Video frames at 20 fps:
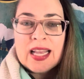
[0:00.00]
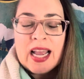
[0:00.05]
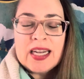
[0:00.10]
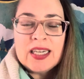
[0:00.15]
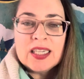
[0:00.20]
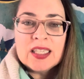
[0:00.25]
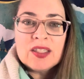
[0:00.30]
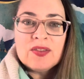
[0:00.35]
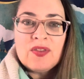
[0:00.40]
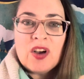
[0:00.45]
and
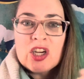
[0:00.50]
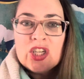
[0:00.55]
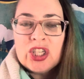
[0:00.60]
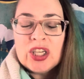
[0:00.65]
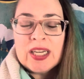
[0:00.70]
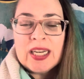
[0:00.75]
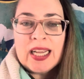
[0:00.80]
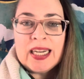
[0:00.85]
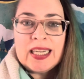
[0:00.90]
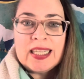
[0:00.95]

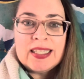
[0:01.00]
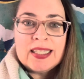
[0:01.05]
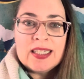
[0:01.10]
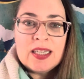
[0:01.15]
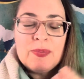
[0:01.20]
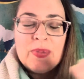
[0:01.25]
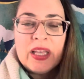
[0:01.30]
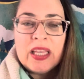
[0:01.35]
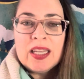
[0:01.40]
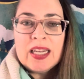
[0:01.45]
dysfunction and
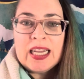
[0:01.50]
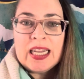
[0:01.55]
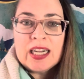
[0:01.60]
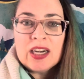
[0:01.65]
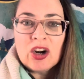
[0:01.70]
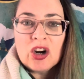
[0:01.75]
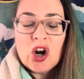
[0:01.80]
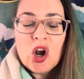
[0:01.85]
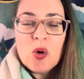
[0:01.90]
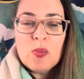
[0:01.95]
instability in
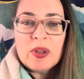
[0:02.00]
our home